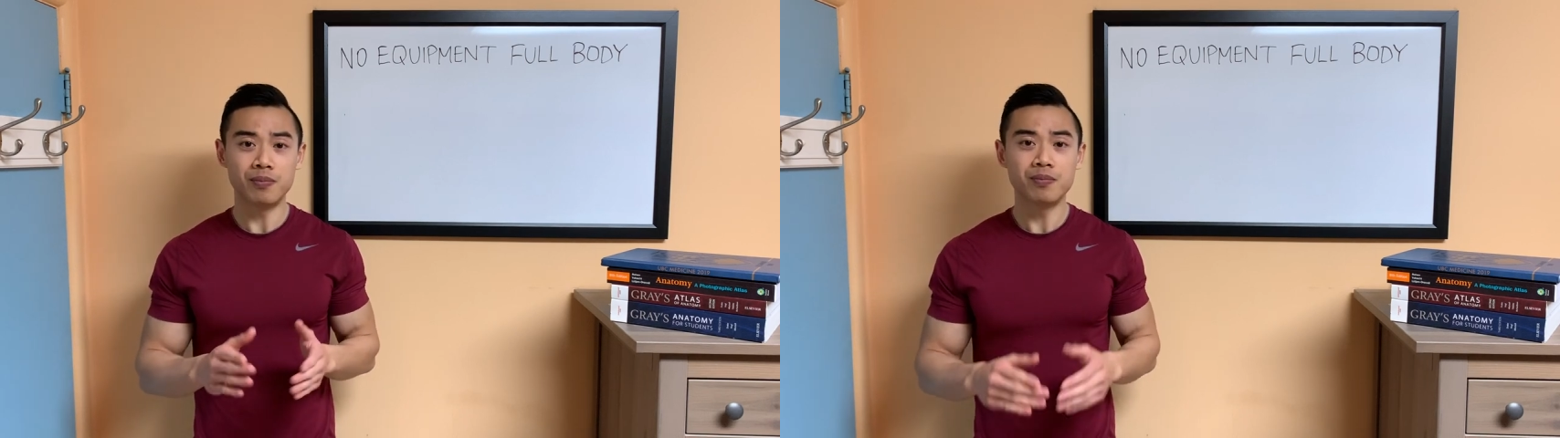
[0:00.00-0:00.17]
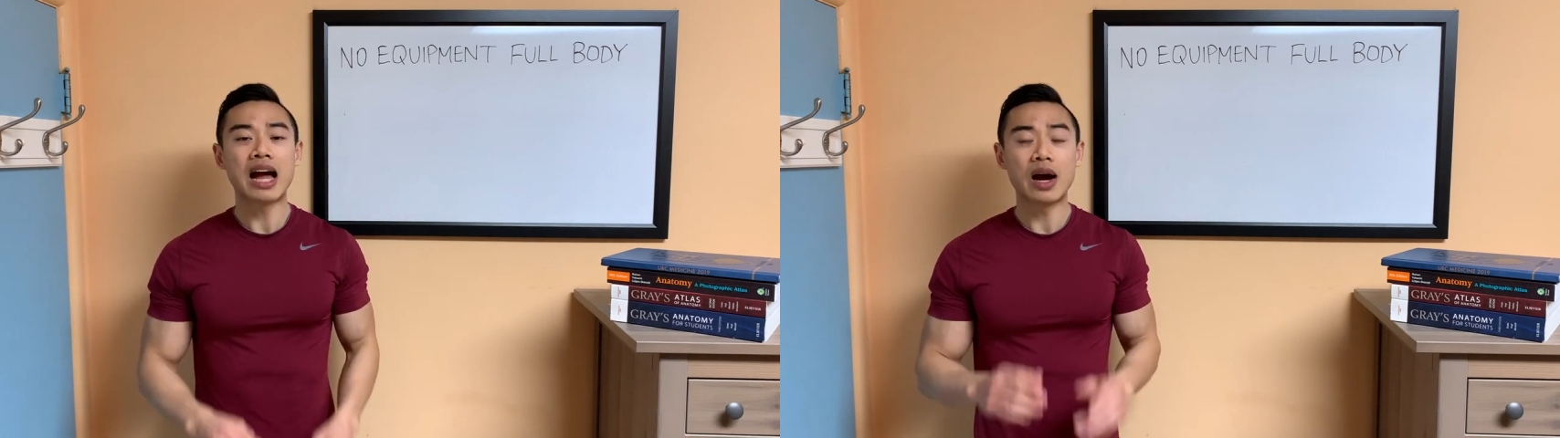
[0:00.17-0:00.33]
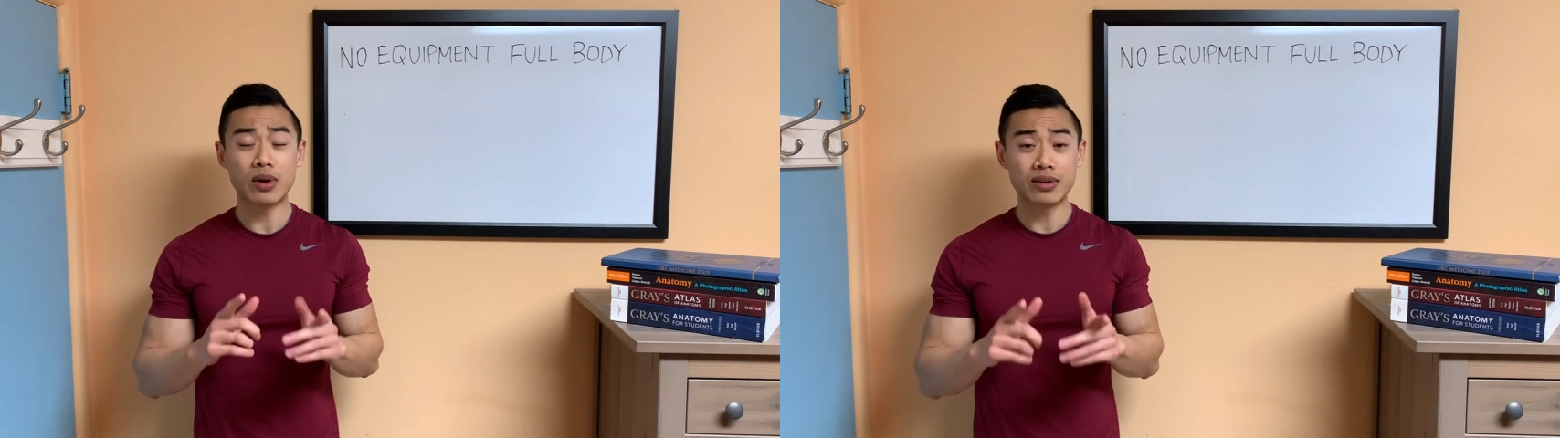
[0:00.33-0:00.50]

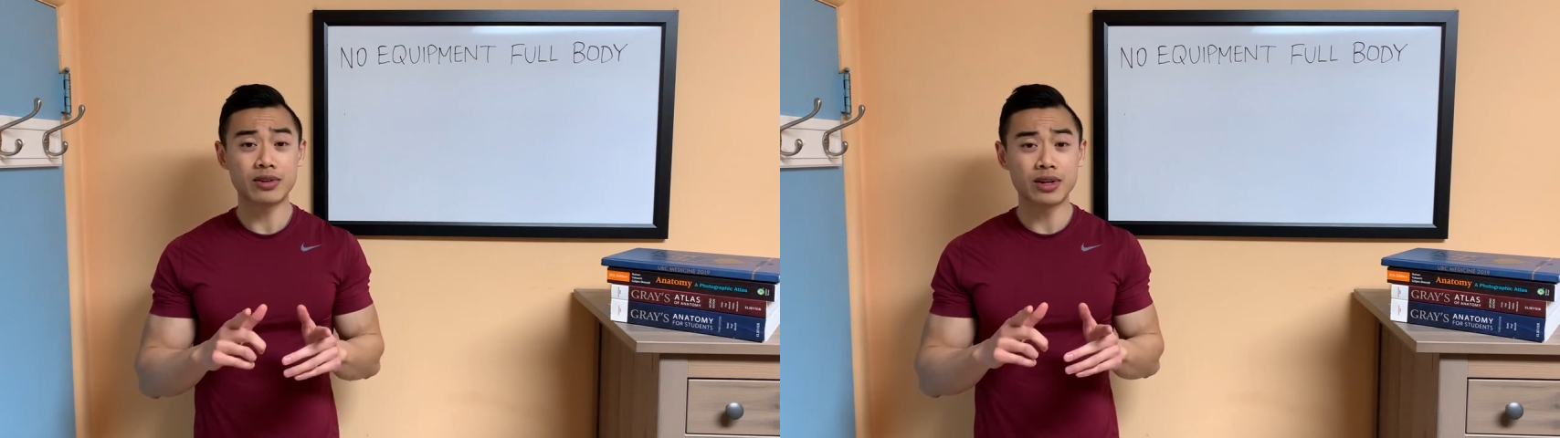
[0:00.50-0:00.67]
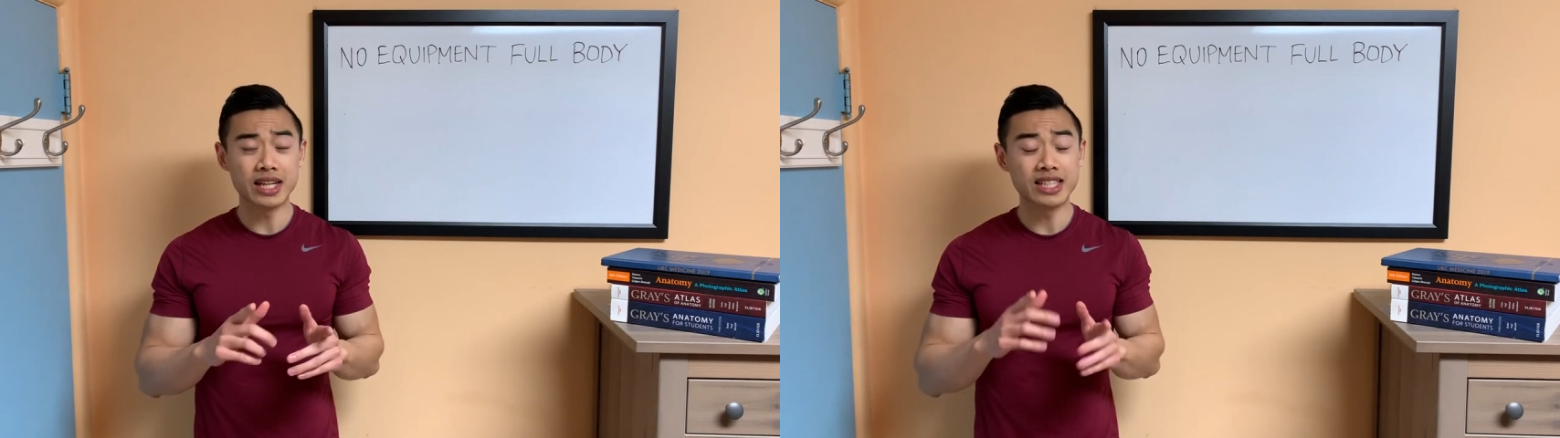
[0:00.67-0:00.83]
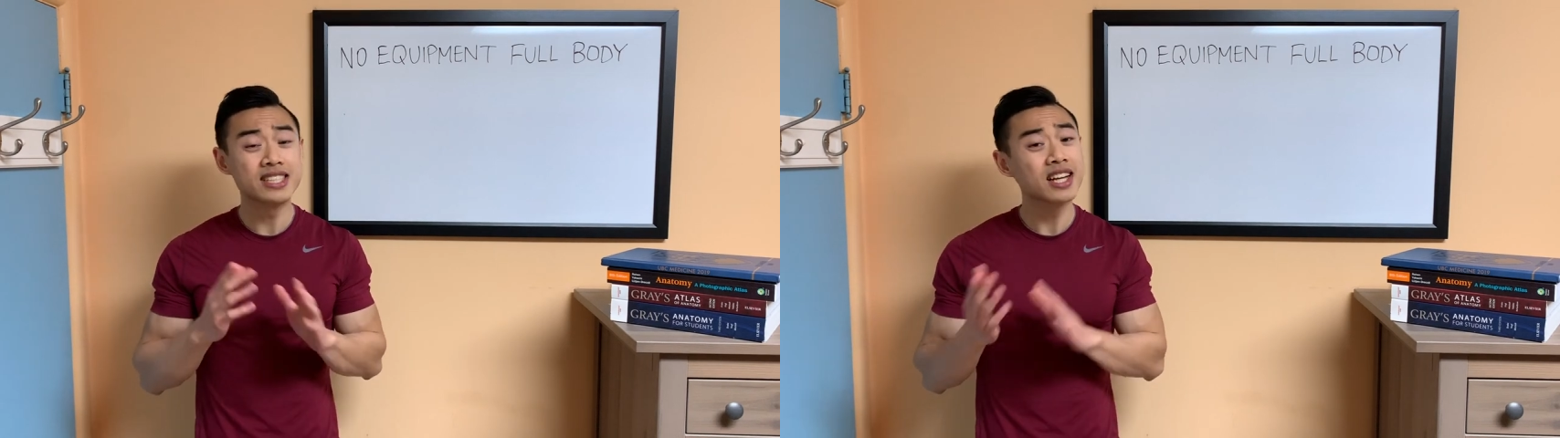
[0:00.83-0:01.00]
However,
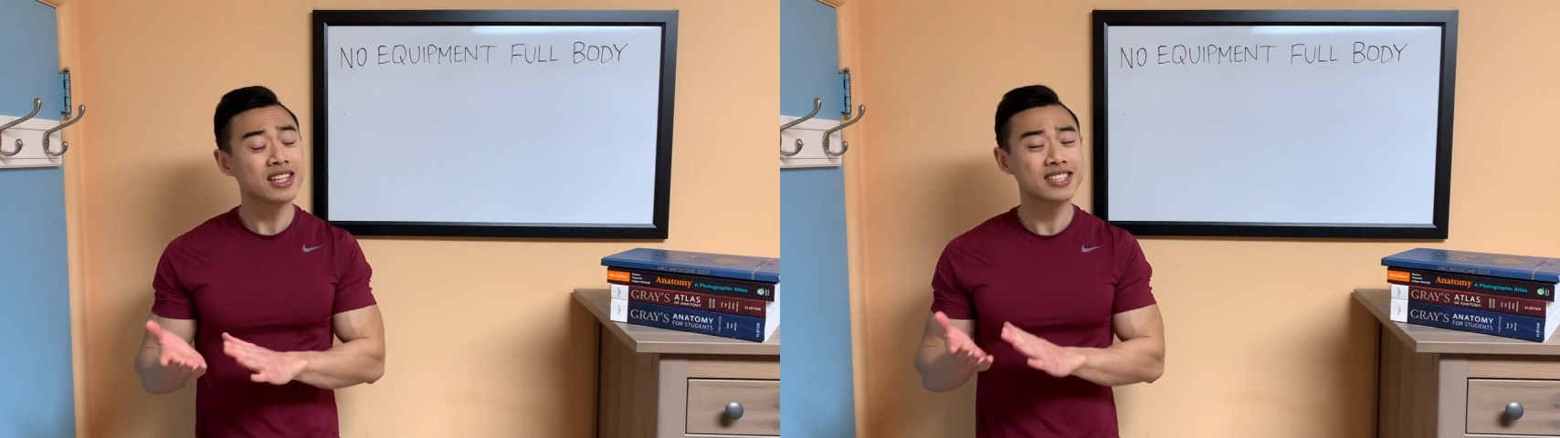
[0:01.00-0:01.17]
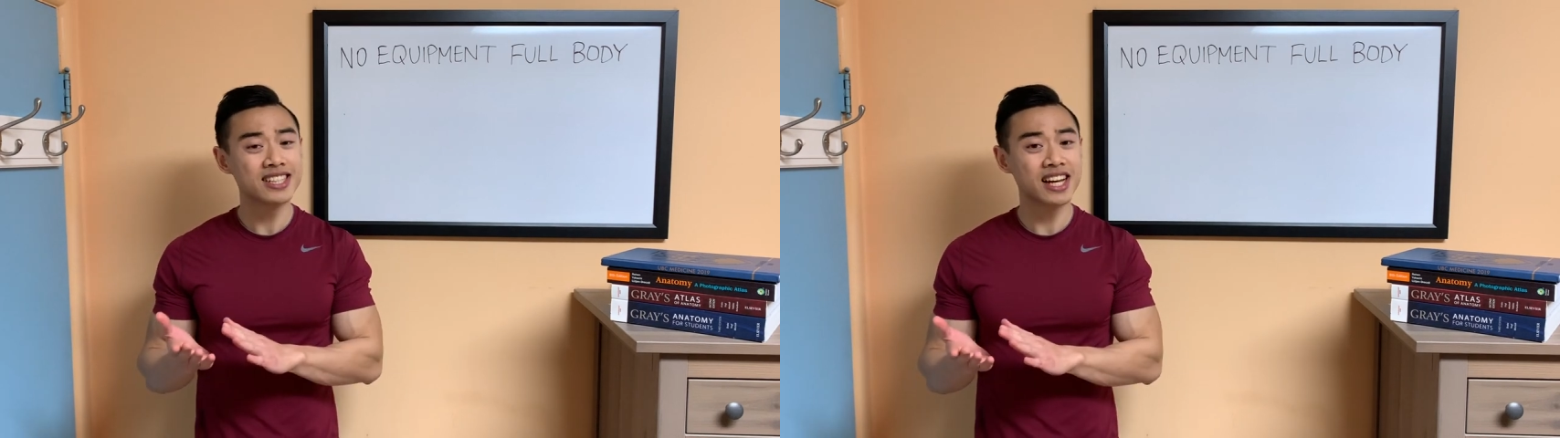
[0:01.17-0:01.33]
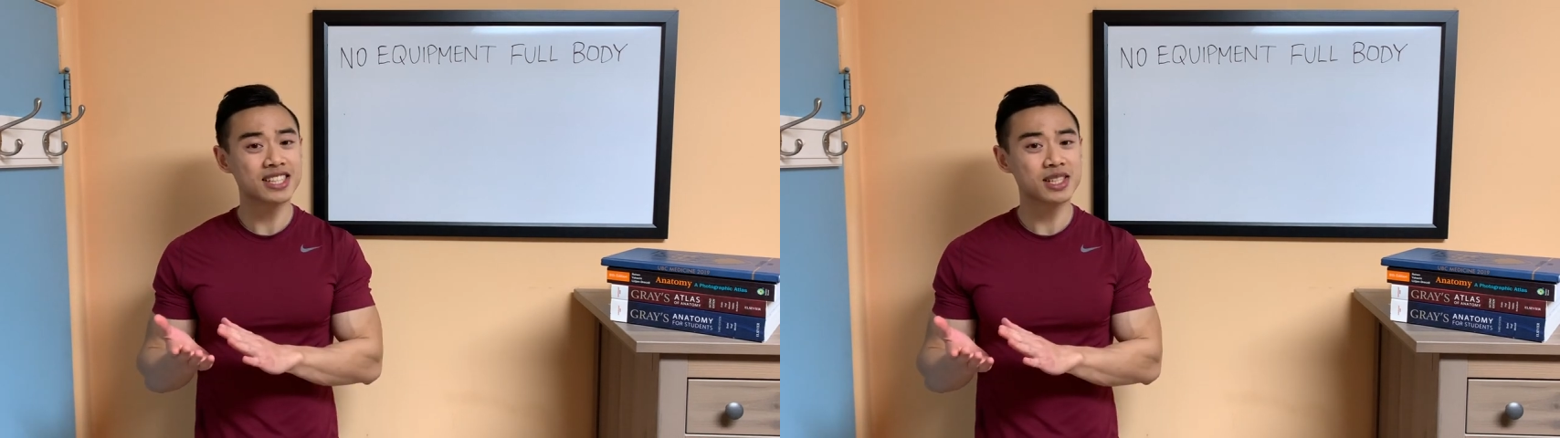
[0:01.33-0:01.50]
it does take